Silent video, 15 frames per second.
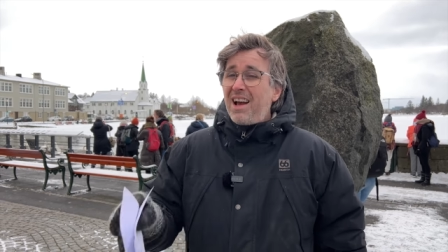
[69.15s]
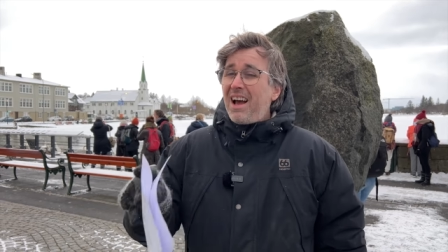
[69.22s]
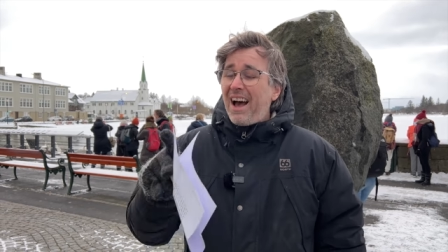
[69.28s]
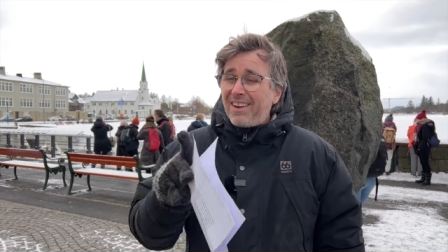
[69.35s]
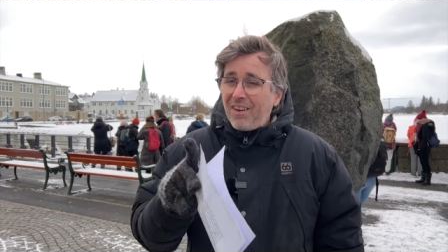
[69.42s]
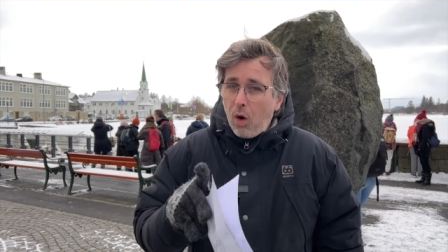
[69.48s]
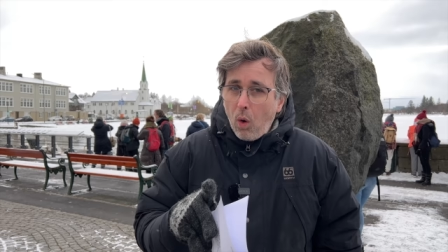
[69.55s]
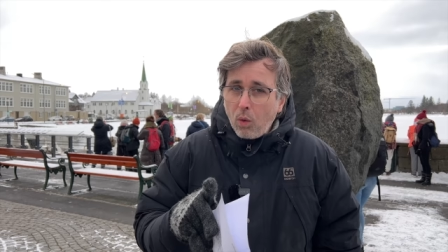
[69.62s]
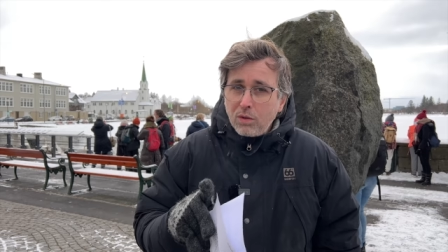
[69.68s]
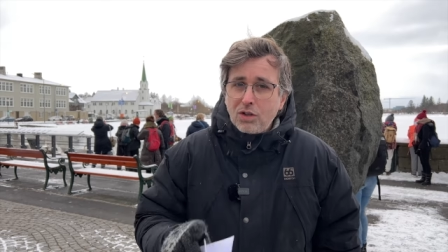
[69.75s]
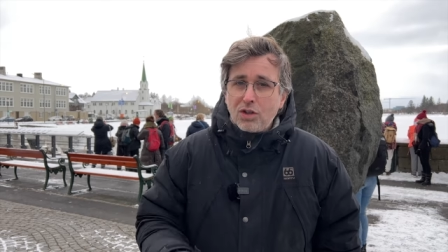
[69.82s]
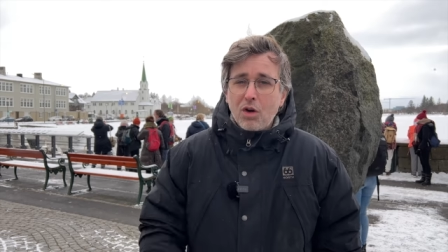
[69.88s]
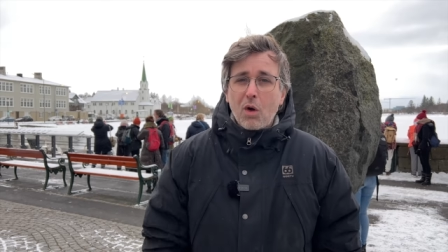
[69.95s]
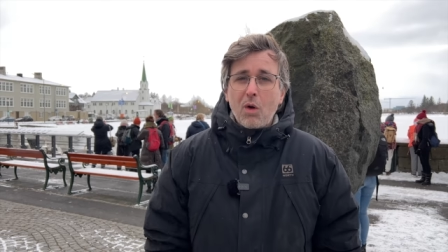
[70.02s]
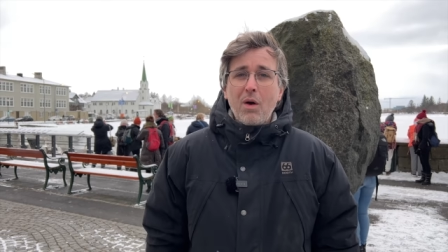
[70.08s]
and
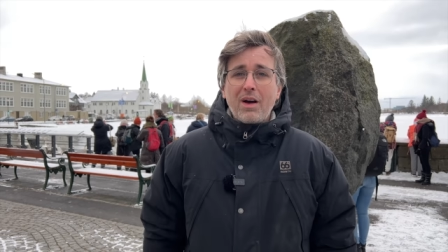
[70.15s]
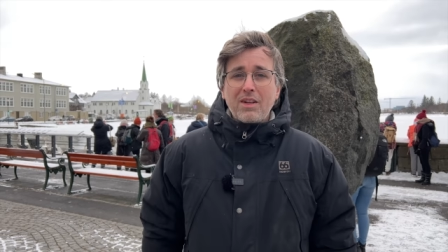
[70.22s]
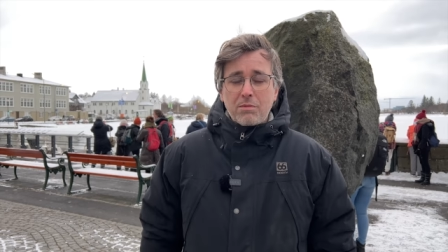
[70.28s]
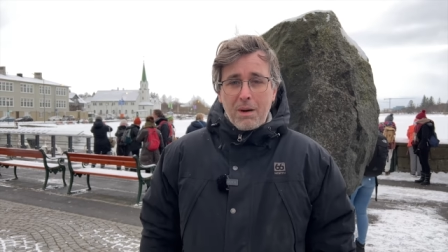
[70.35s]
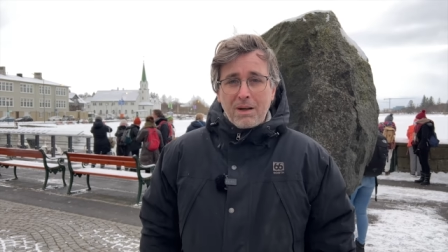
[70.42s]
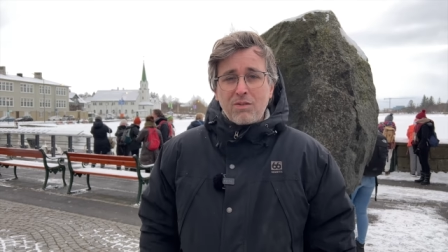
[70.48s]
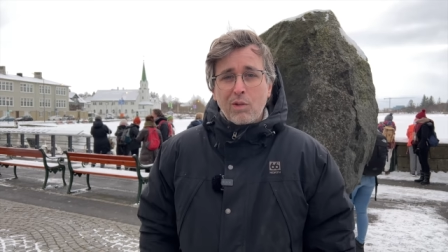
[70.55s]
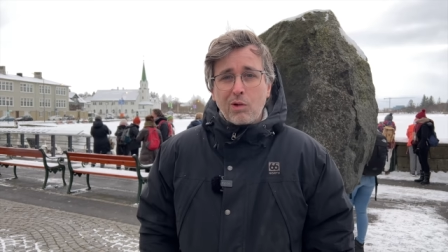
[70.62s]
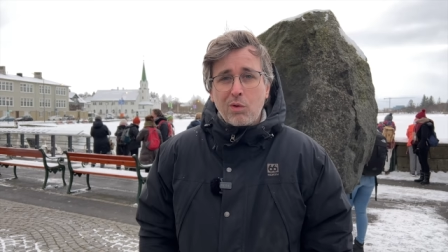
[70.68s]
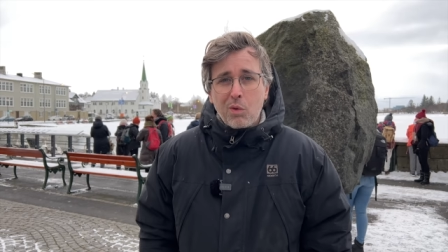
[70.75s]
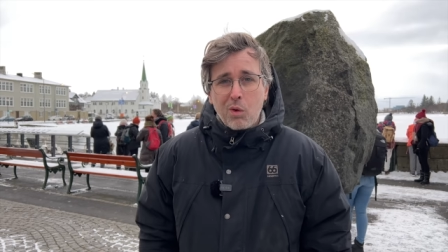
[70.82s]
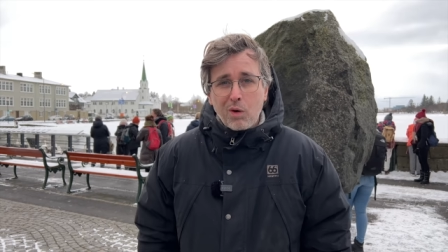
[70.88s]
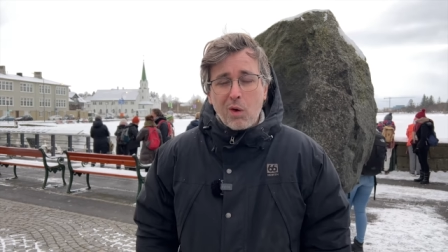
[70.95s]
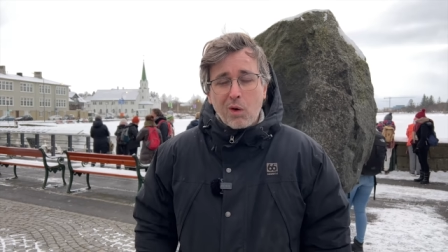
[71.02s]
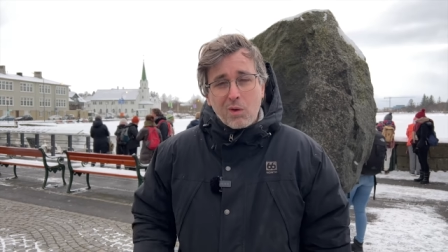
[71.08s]
also a special
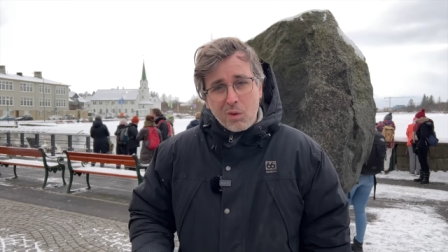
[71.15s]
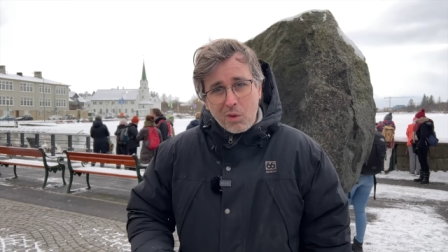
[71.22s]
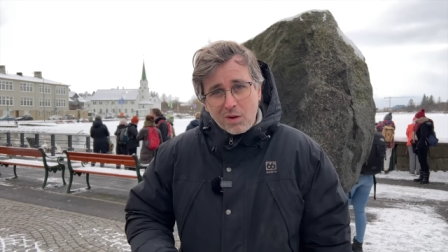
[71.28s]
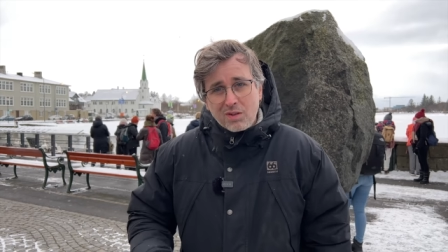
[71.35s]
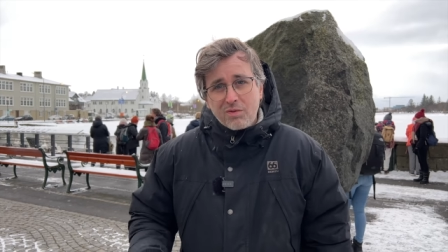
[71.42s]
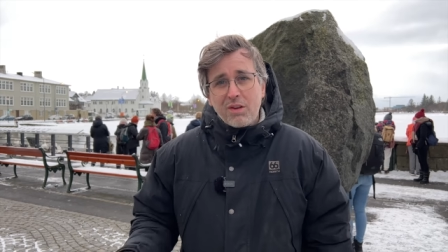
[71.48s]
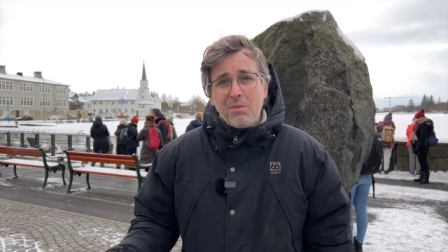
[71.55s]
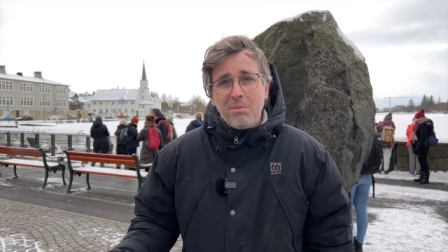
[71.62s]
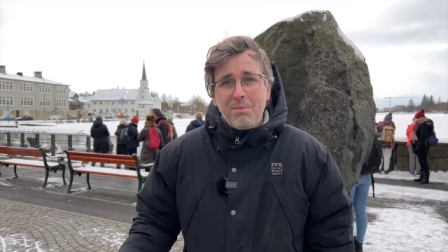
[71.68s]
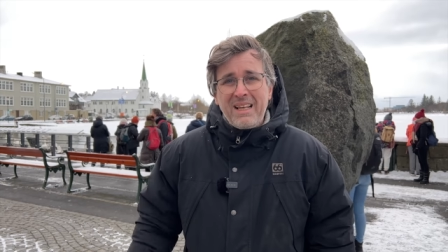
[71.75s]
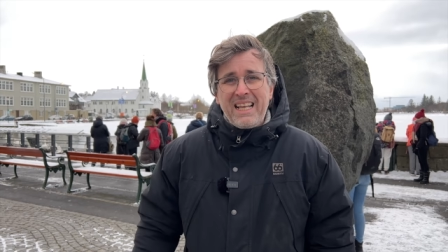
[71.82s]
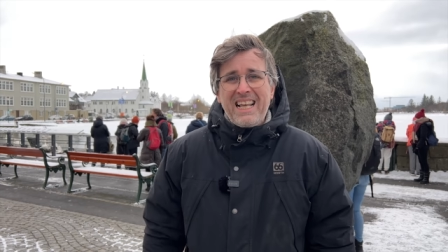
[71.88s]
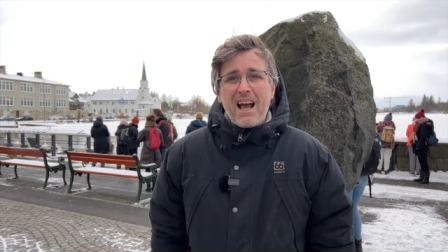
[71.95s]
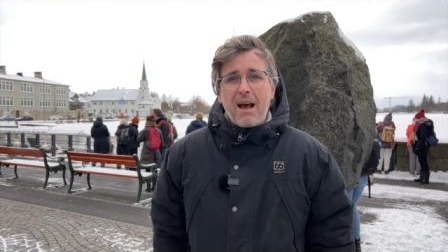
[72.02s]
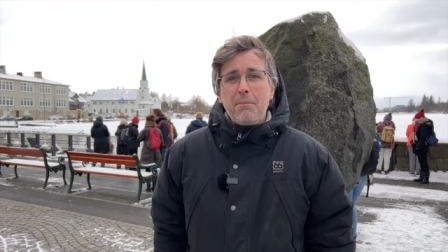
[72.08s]
tour, of course, with
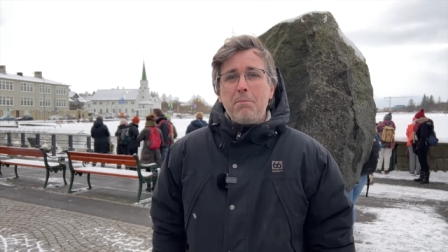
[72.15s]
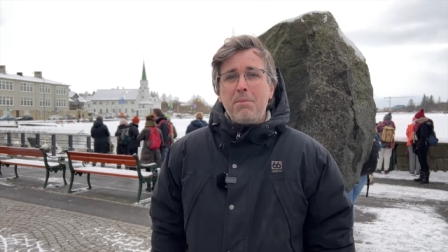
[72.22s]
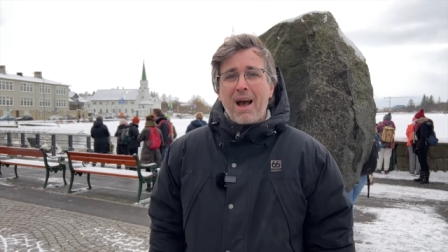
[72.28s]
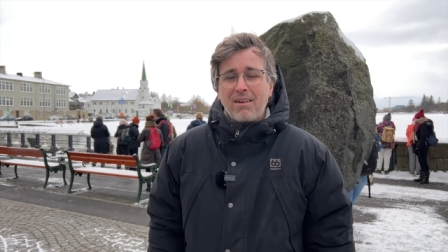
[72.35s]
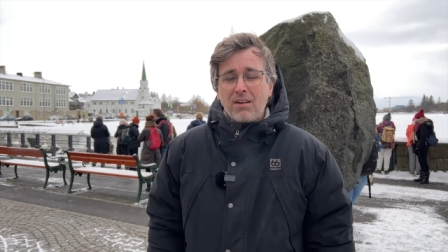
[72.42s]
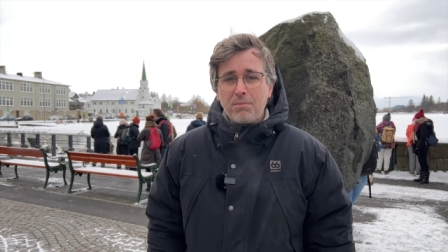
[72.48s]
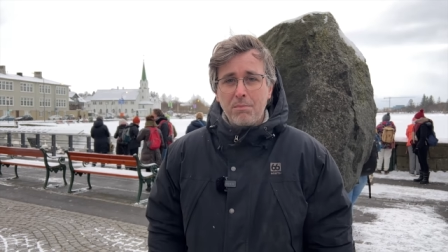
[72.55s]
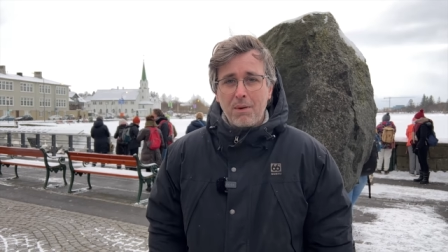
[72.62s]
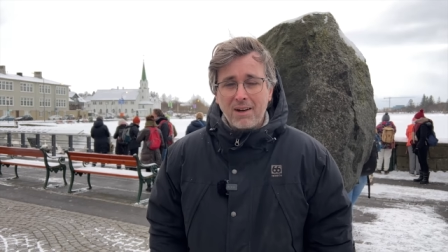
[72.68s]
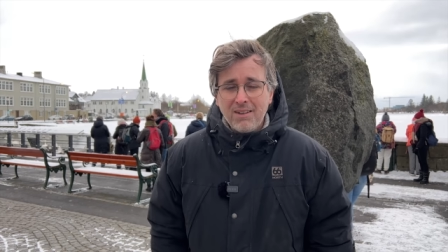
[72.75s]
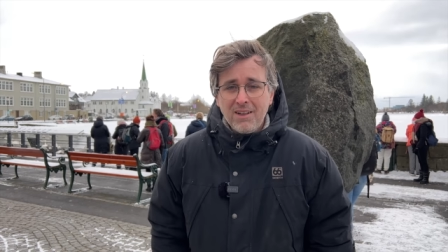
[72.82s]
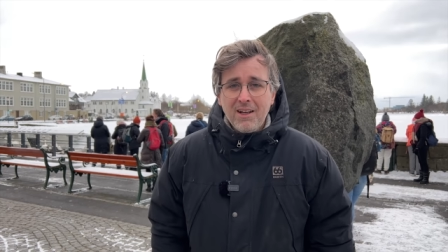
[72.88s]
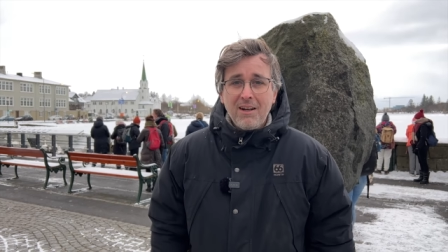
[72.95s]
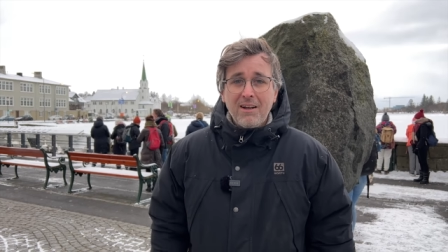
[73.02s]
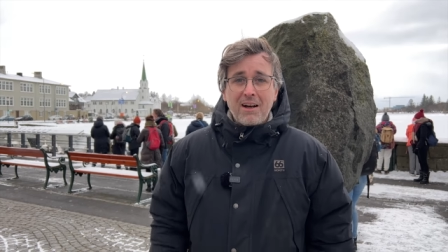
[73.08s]
me and Bjartmar,
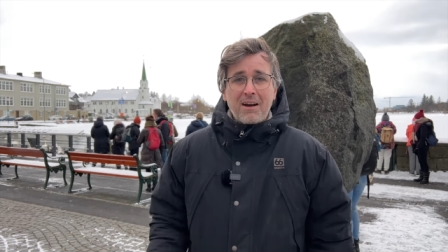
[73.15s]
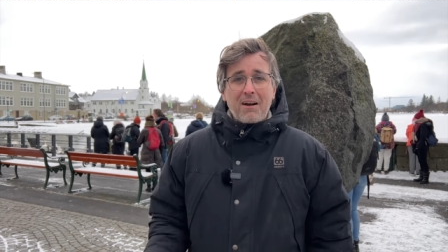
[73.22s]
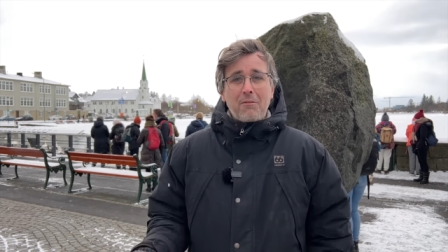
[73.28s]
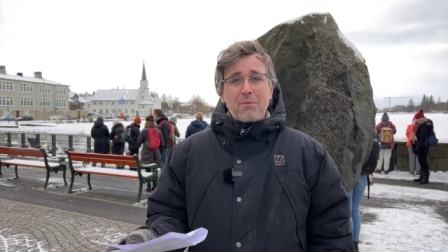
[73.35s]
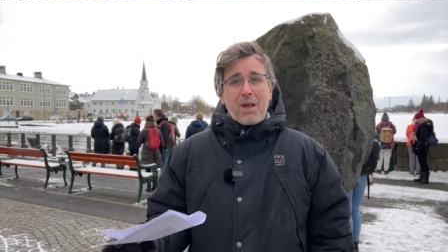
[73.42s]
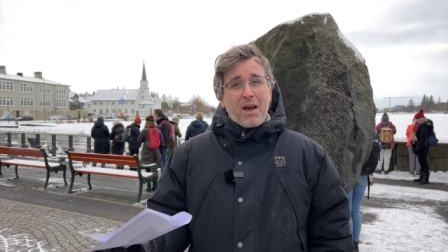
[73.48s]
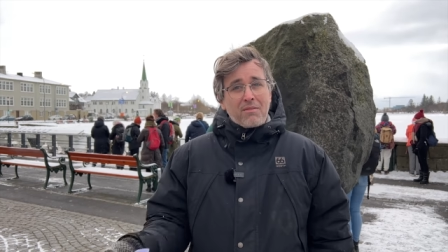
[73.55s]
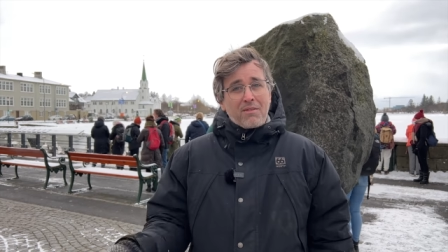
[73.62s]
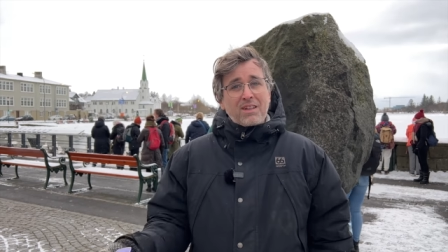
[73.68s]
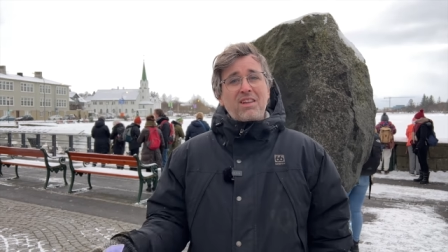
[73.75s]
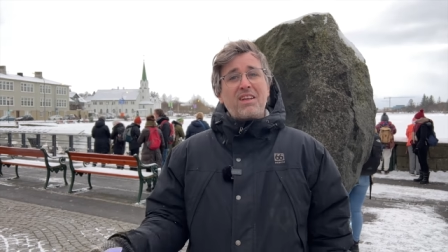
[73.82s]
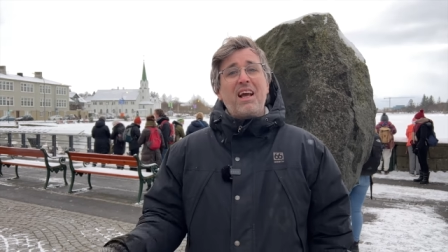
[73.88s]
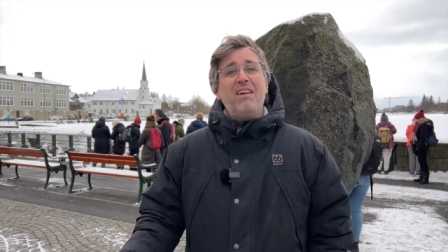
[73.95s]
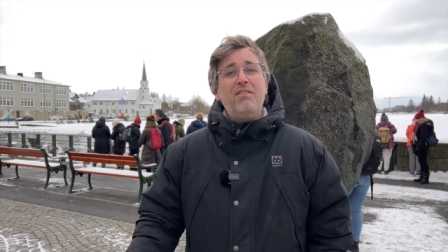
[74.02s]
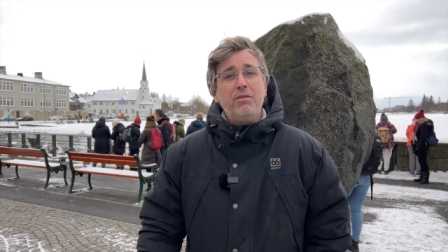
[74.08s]
uh, an
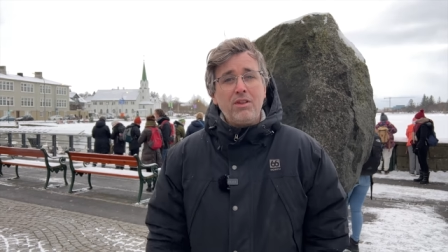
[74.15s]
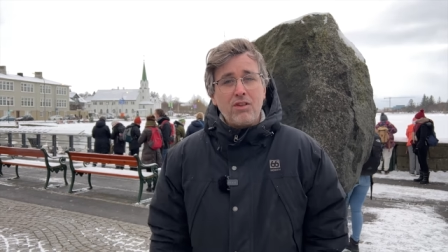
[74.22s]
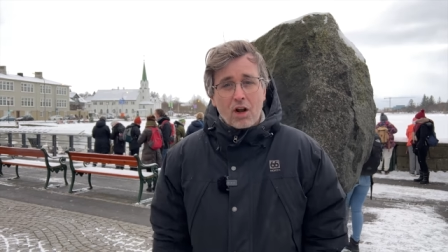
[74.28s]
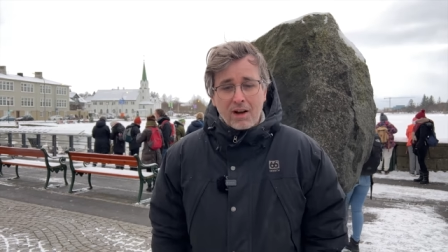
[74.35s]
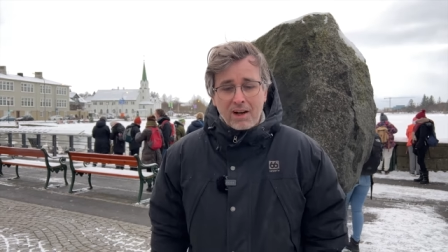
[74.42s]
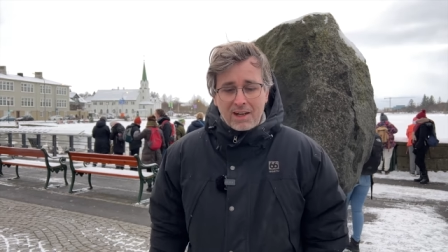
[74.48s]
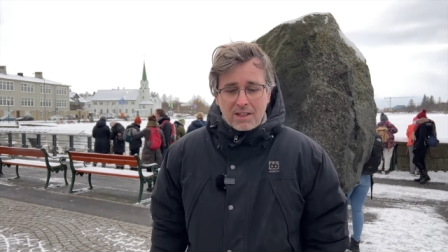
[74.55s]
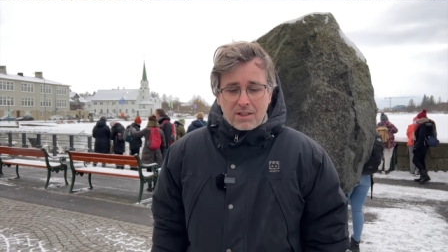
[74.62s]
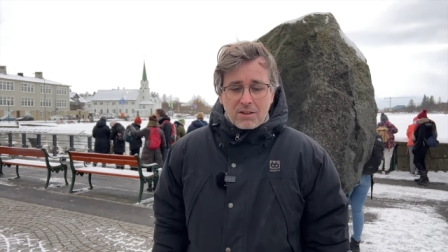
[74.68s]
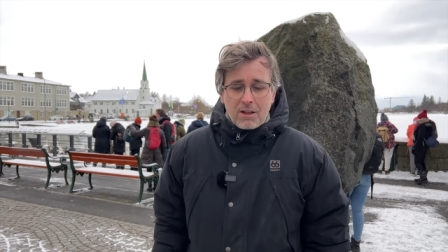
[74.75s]
investigative journalist,